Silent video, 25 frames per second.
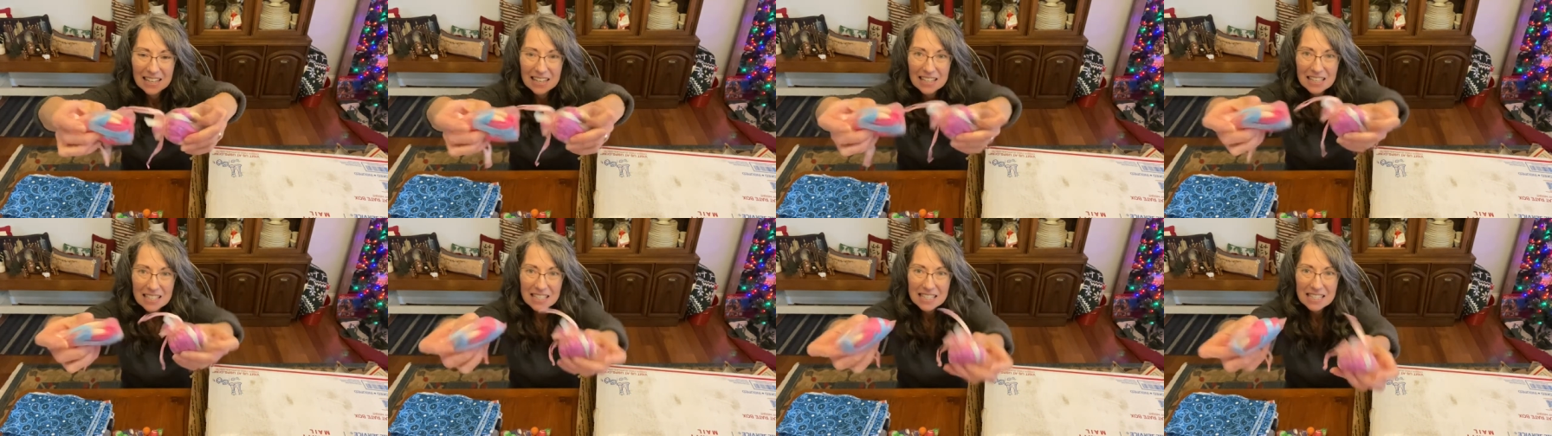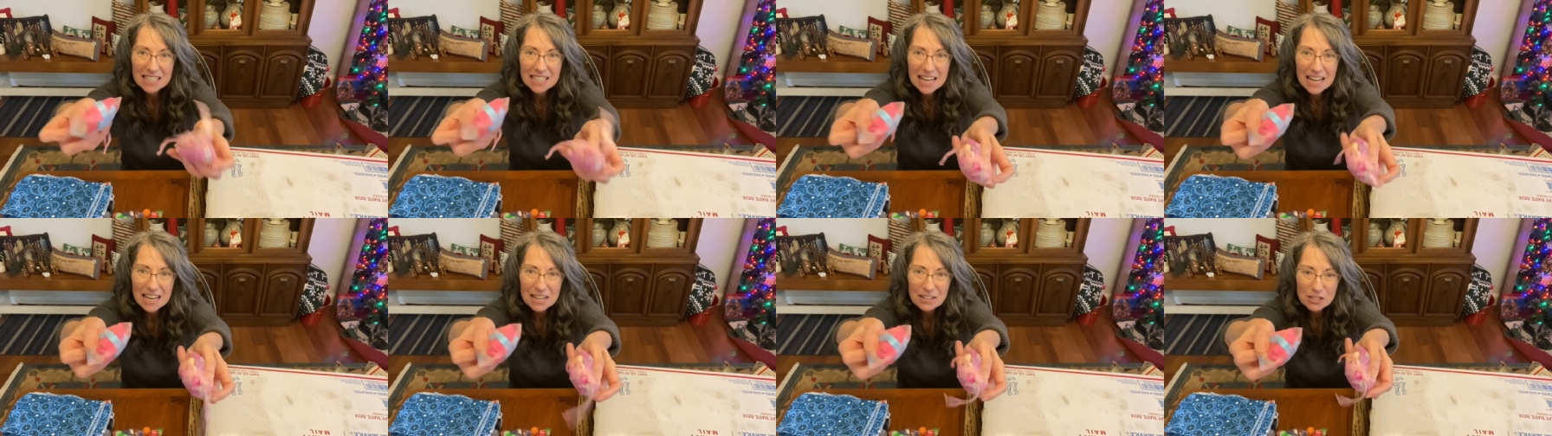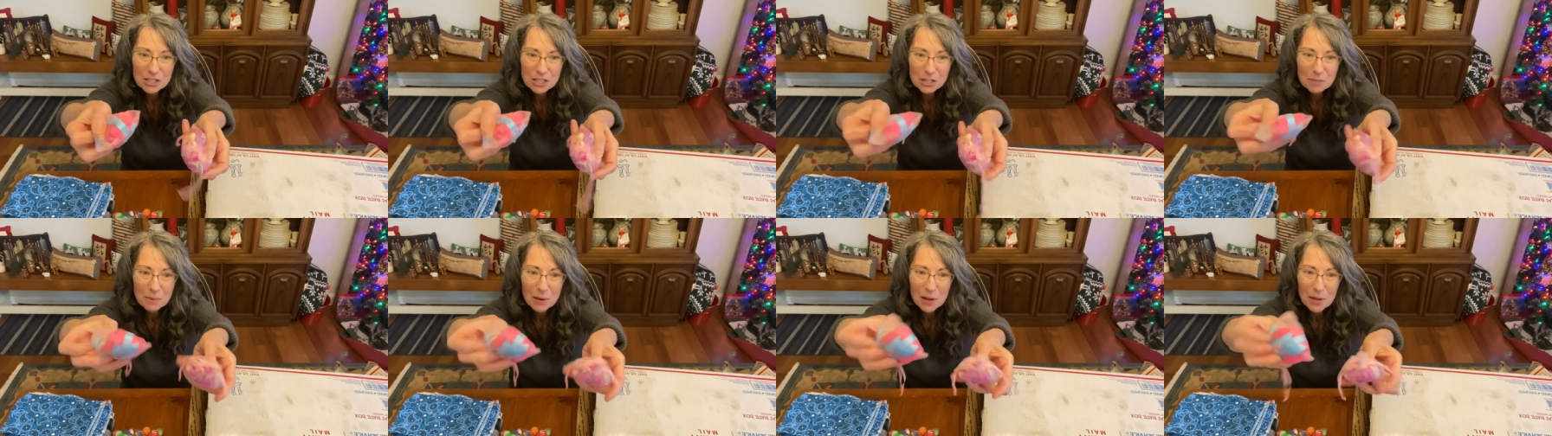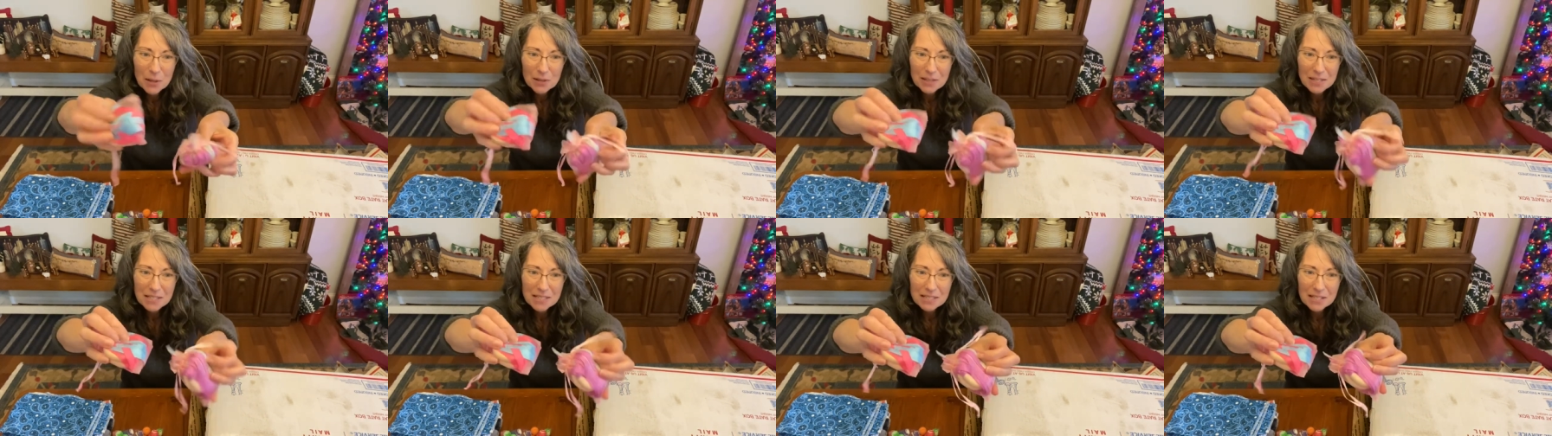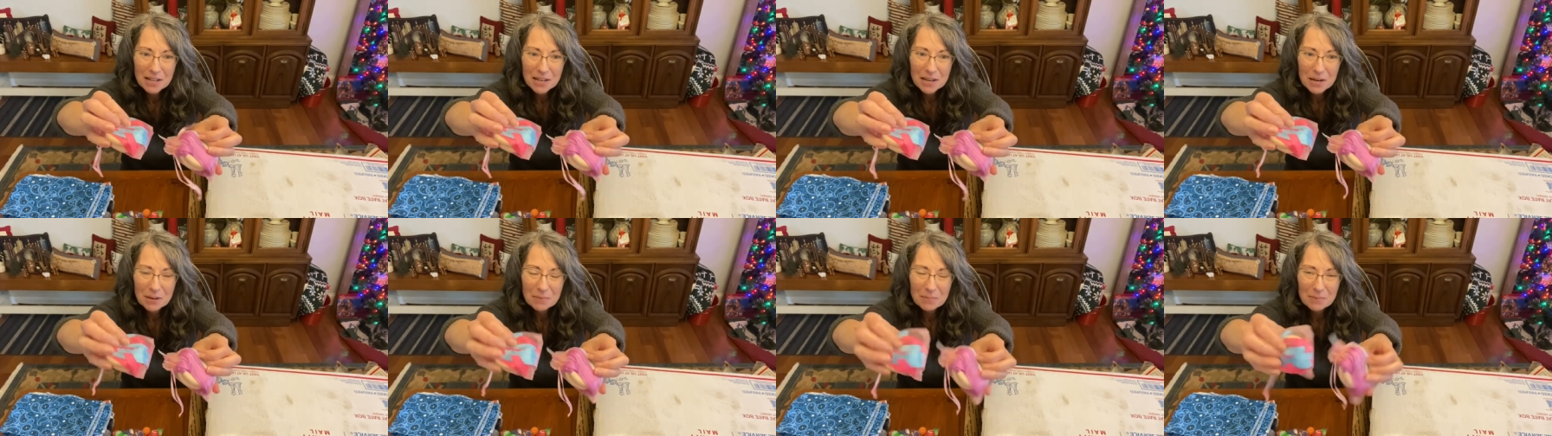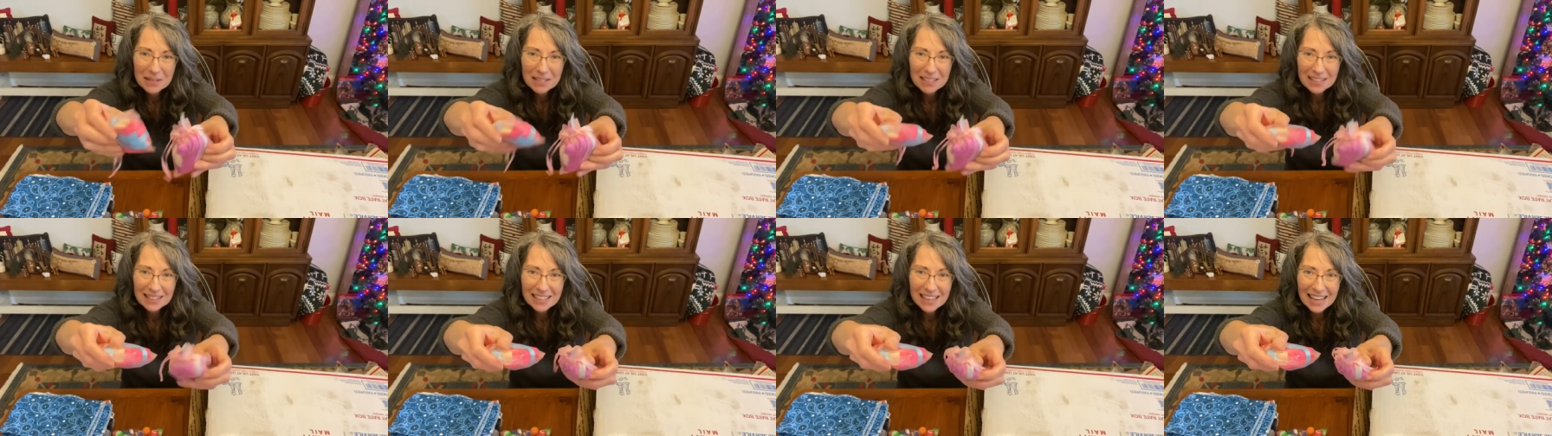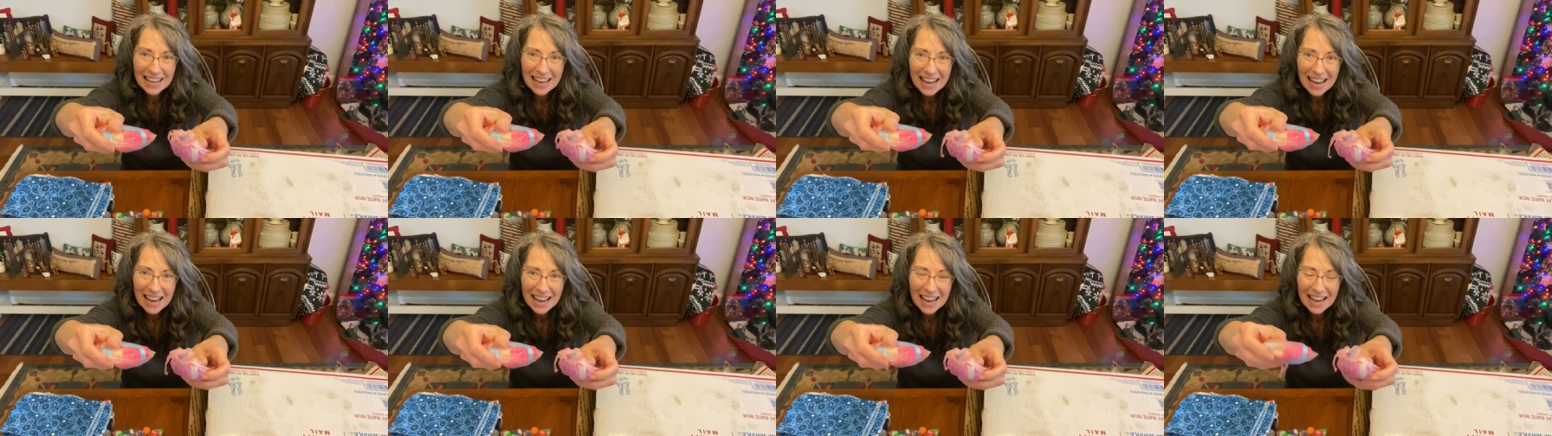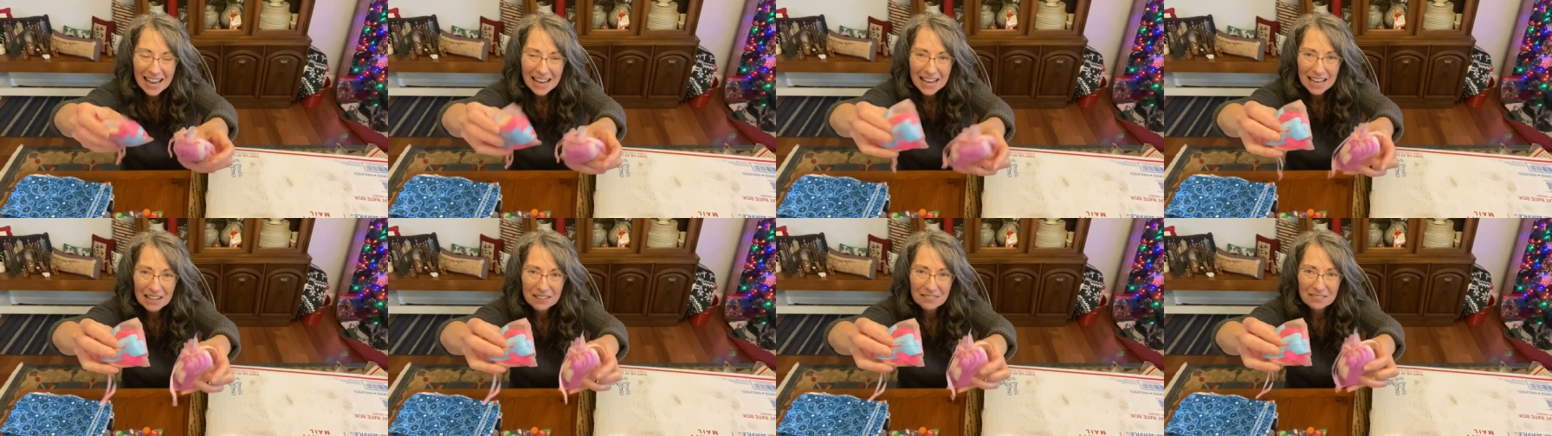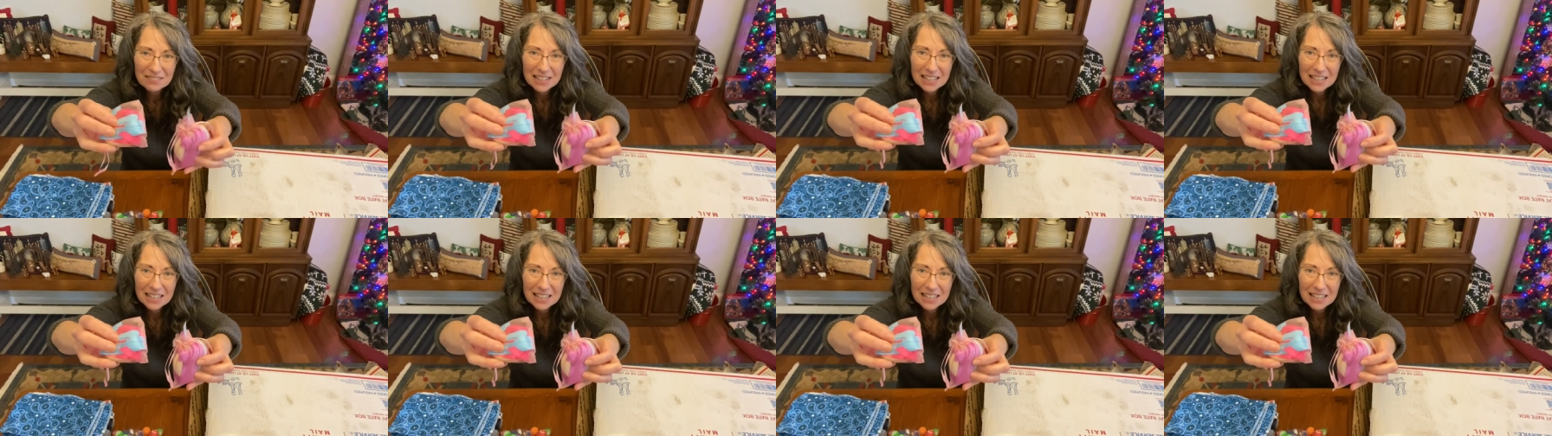see how small these are, but they have